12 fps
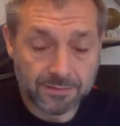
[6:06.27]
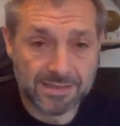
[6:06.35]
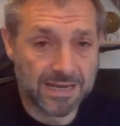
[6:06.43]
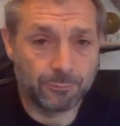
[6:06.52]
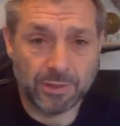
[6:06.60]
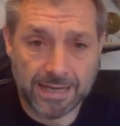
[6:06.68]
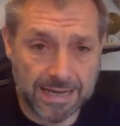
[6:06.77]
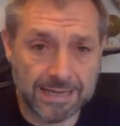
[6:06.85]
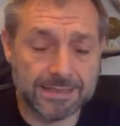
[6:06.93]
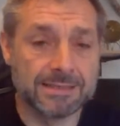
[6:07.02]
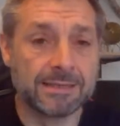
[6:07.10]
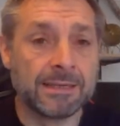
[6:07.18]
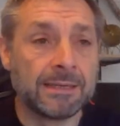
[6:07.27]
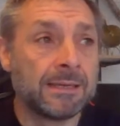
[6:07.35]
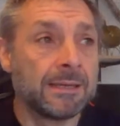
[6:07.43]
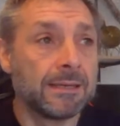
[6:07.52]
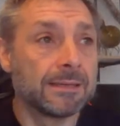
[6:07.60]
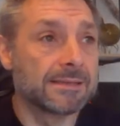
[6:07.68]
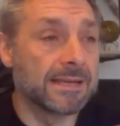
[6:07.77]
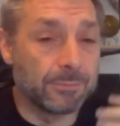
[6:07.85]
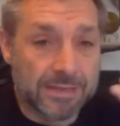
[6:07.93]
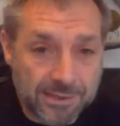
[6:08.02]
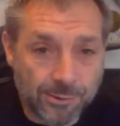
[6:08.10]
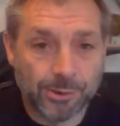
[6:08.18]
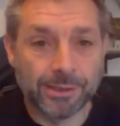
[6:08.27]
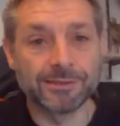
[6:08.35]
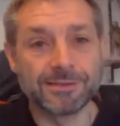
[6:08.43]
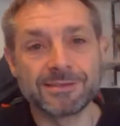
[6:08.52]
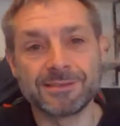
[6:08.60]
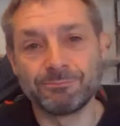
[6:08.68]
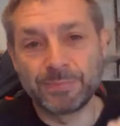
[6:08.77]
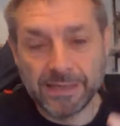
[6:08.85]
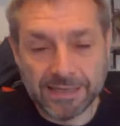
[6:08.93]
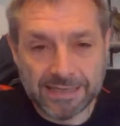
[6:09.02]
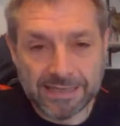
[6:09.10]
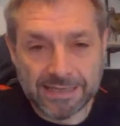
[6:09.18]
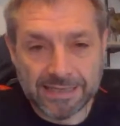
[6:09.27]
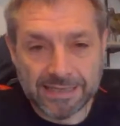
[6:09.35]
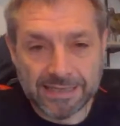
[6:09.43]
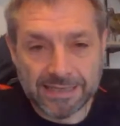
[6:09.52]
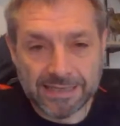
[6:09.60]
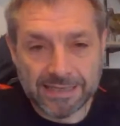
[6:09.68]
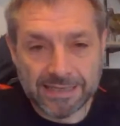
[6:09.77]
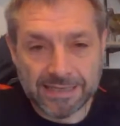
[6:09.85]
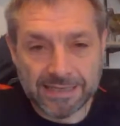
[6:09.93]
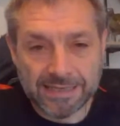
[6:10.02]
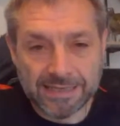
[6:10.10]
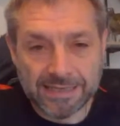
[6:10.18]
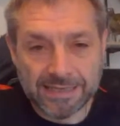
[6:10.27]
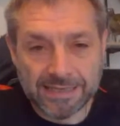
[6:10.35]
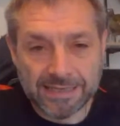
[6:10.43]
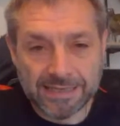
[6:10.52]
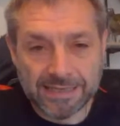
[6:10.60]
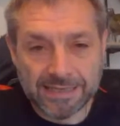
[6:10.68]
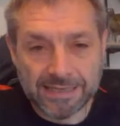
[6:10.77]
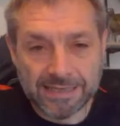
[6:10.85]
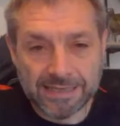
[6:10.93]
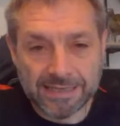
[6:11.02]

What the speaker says: Same with cats, same with tigers and big cats, and